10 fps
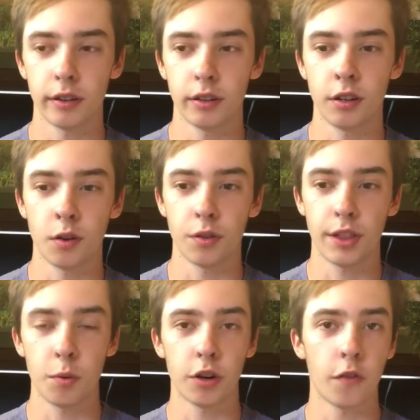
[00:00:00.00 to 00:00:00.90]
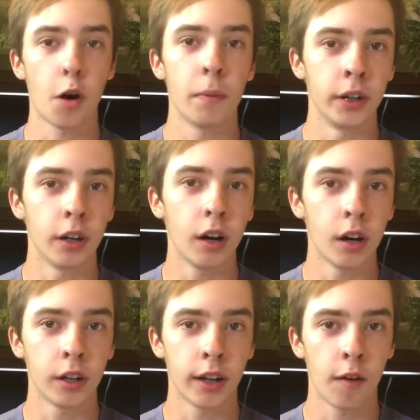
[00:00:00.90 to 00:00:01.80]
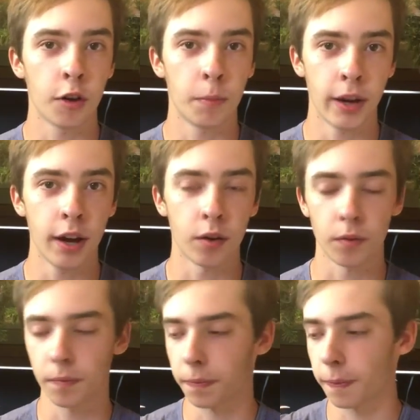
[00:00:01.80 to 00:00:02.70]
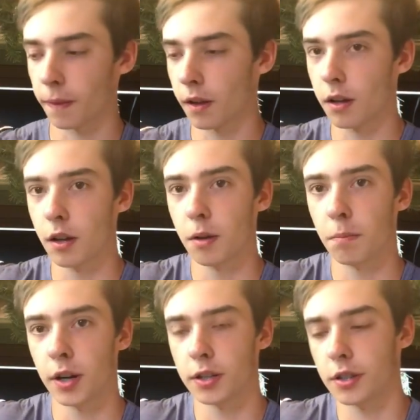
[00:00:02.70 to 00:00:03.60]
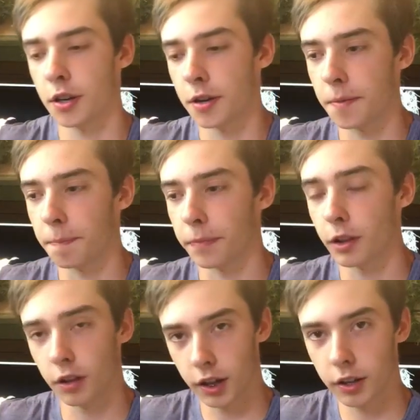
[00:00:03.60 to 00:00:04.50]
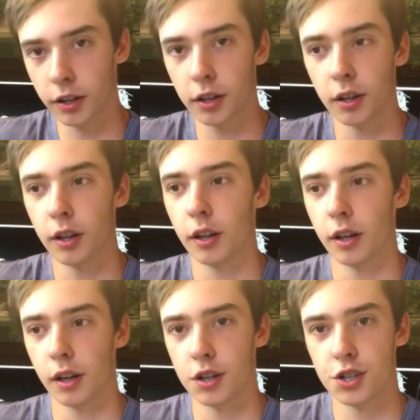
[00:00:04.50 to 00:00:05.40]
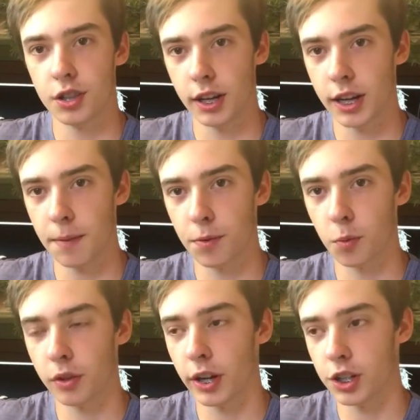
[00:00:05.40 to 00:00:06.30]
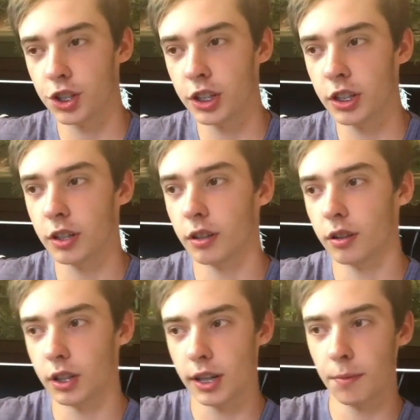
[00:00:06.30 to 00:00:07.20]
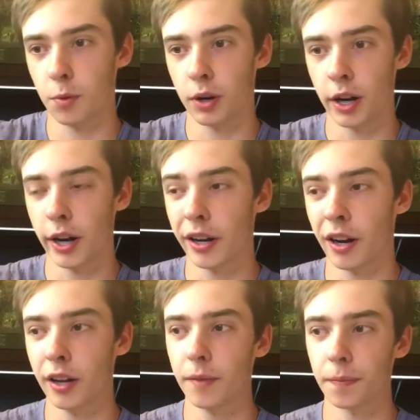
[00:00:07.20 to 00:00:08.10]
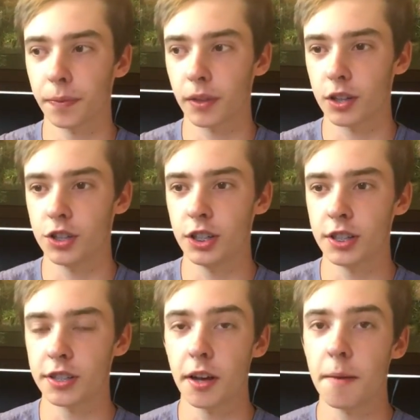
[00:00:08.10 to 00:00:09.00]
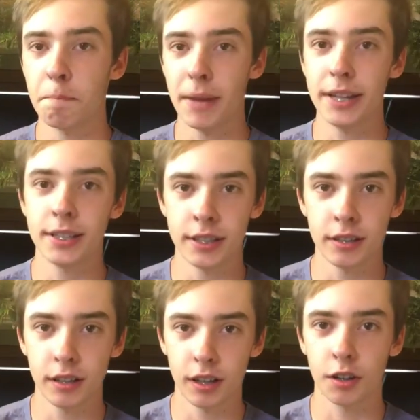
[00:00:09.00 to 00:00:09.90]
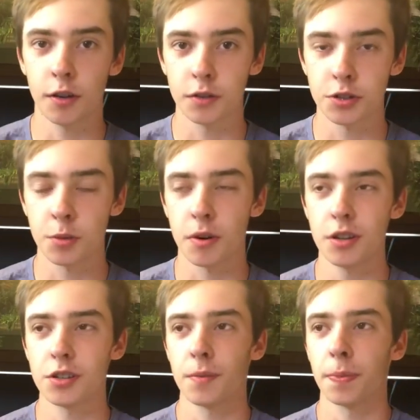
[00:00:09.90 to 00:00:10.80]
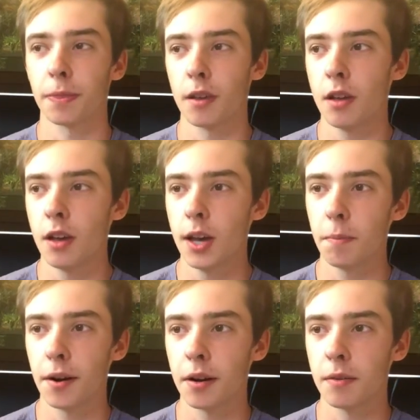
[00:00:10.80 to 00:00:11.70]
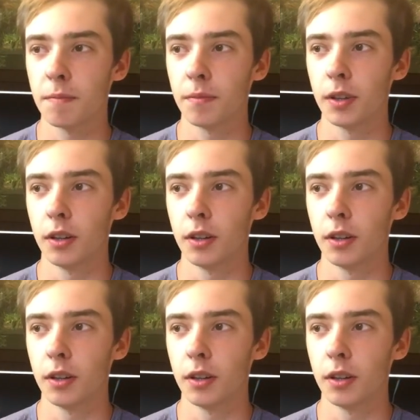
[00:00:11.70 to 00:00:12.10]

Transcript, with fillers: you know, they would have all been gone and I would have been out. But um, luckily, they kept the one that she, they kept the one that I got. She is amazing. I love her so much. But um,